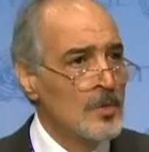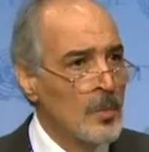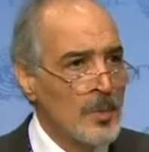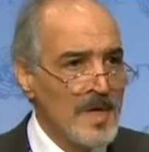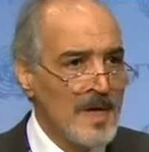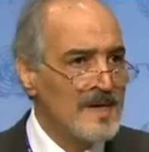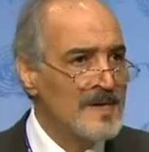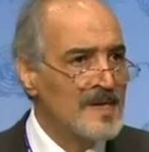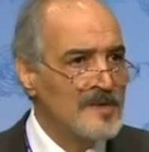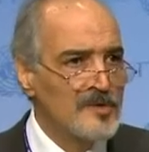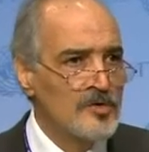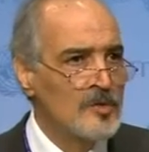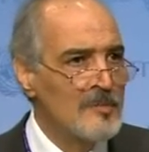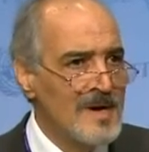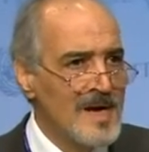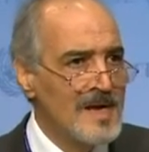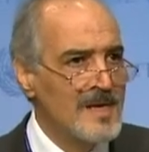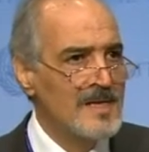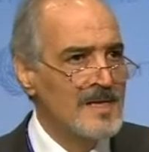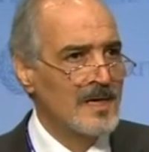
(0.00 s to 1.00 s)
We are not
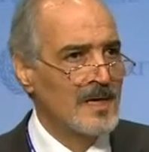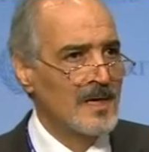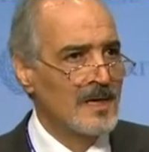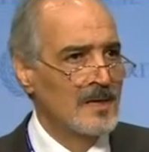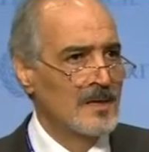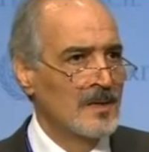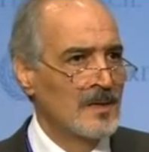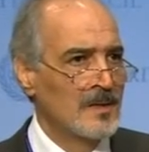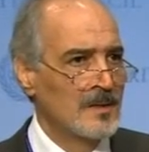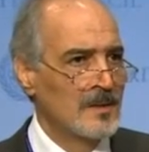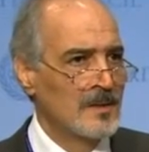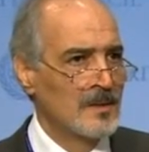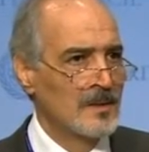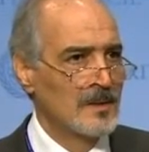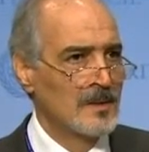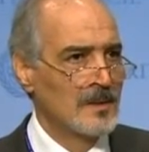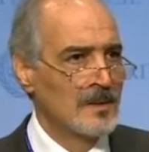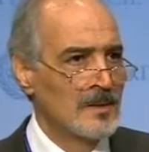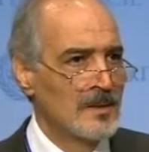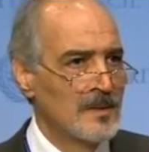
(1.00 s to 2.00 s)
Somalia.
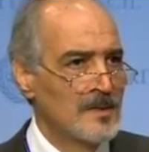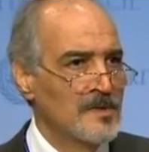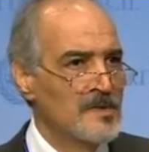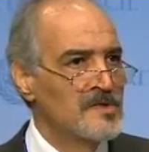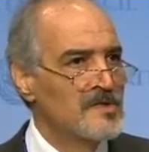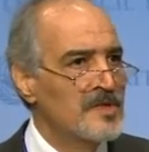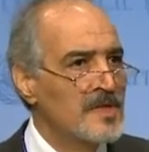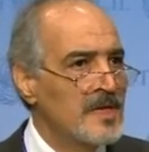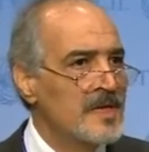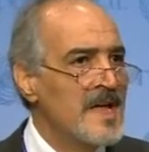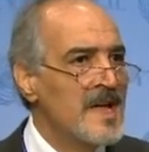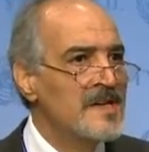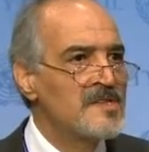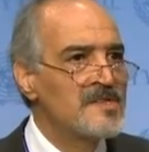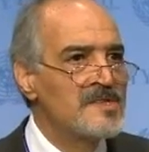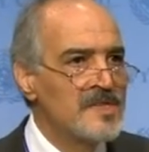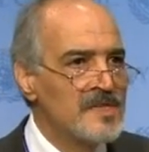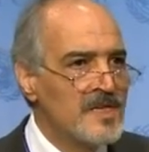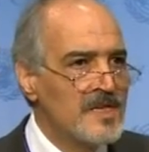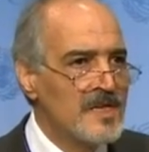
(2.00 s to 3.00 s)
Syria
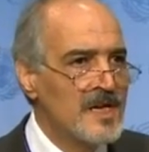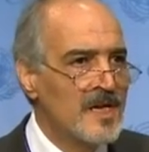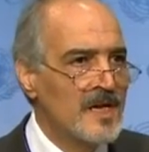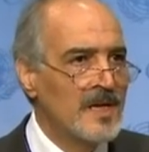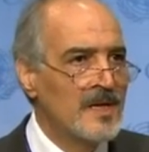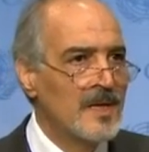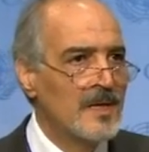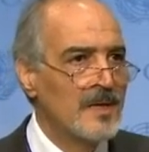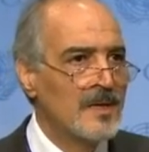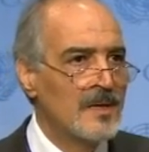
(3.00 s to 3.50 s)
is Syria.